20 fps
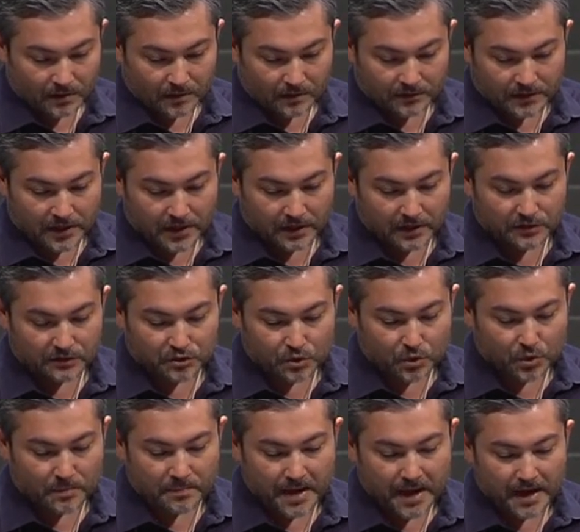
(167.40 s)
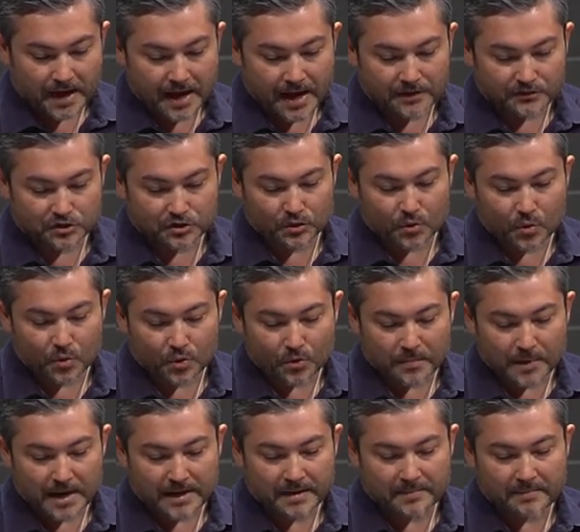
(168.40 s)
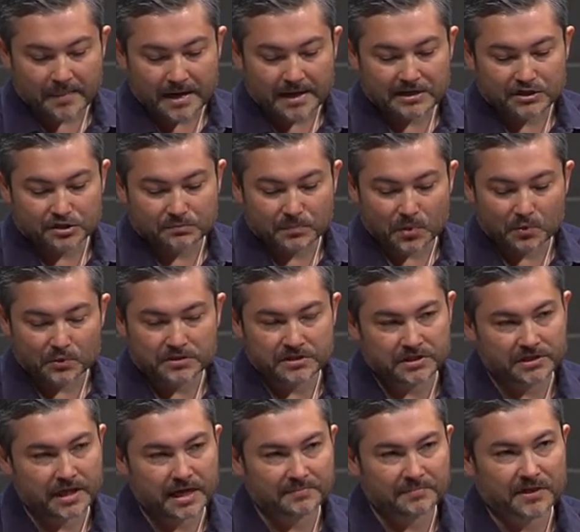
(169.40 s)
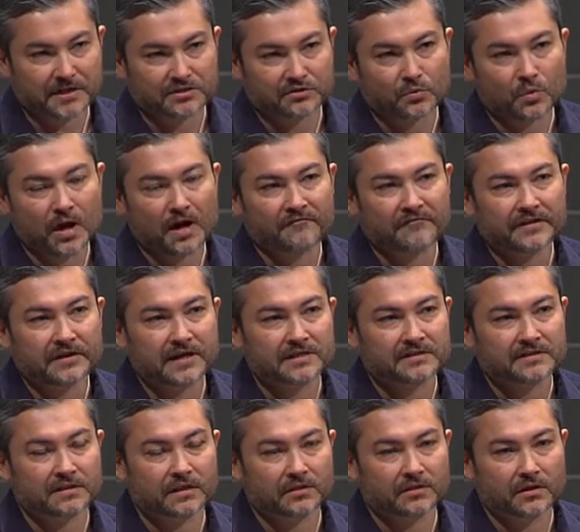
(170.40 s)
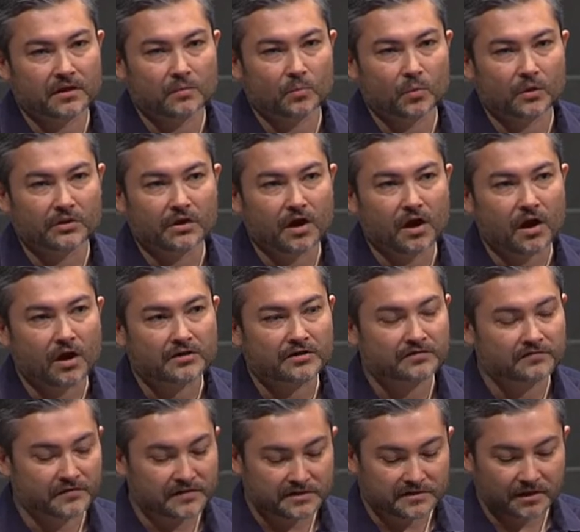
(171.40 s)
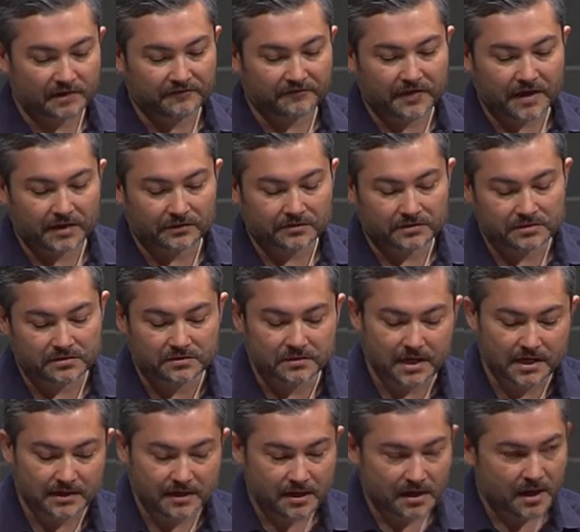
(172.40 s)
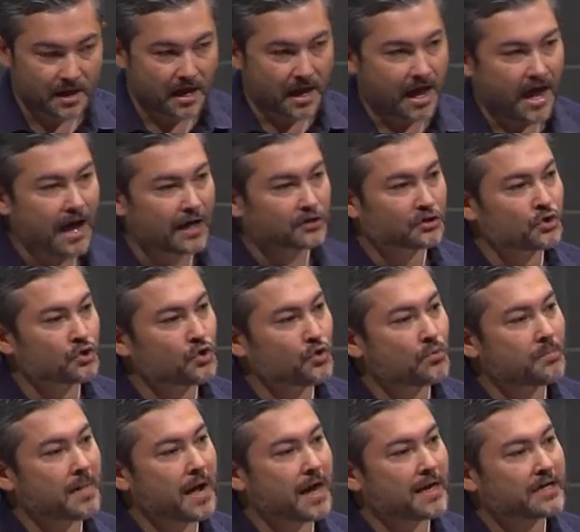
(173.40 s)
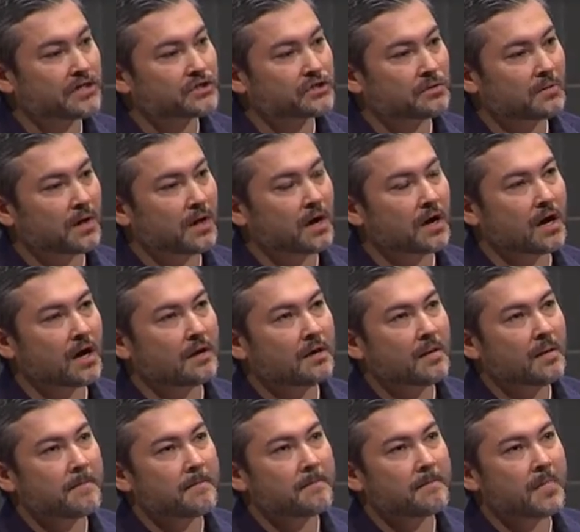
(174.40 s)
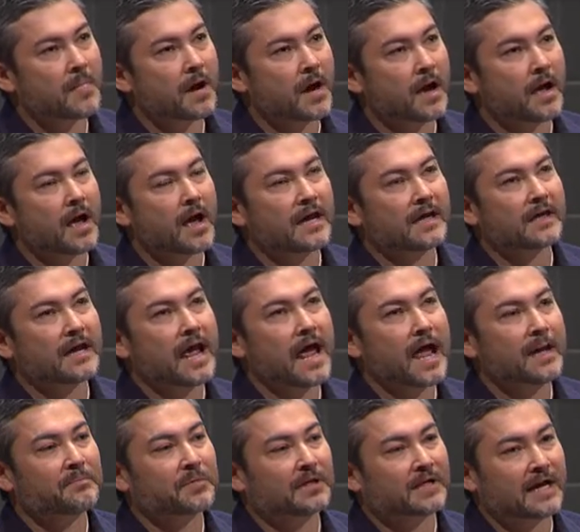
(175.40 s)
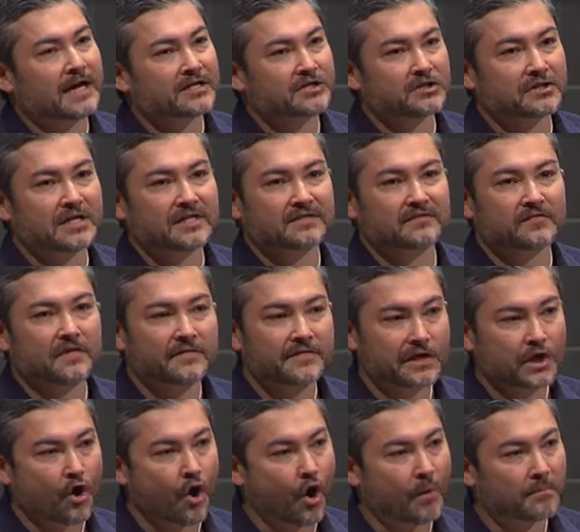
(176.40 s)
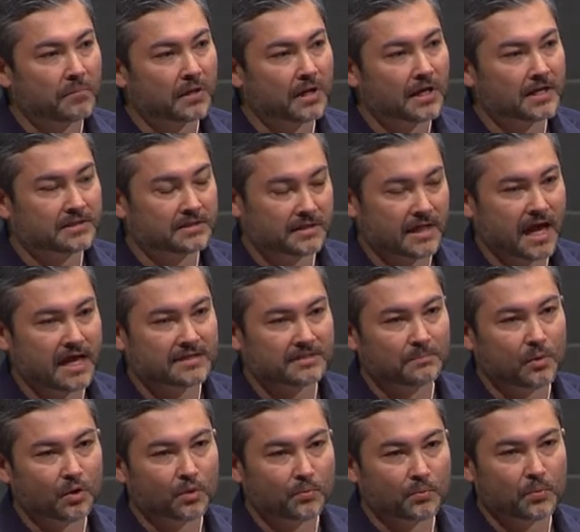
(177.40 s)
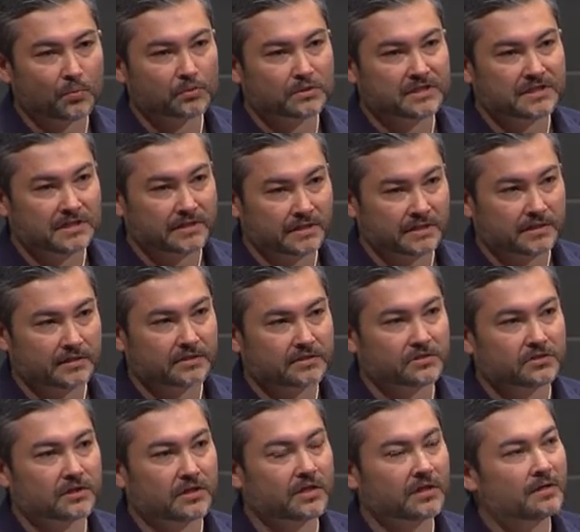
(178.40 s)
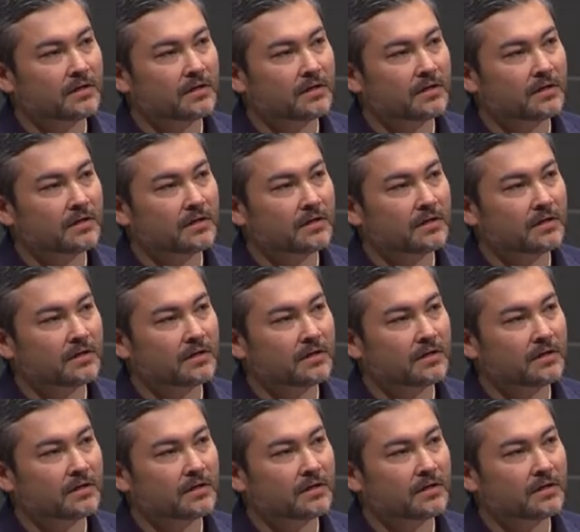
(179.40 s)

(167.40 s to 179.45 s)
Then I'm going to talk about how to automate and manage multi-tier applications. I think that's one of the hardest things I found is that how do you manage an application that's very complex, has multiple tiers?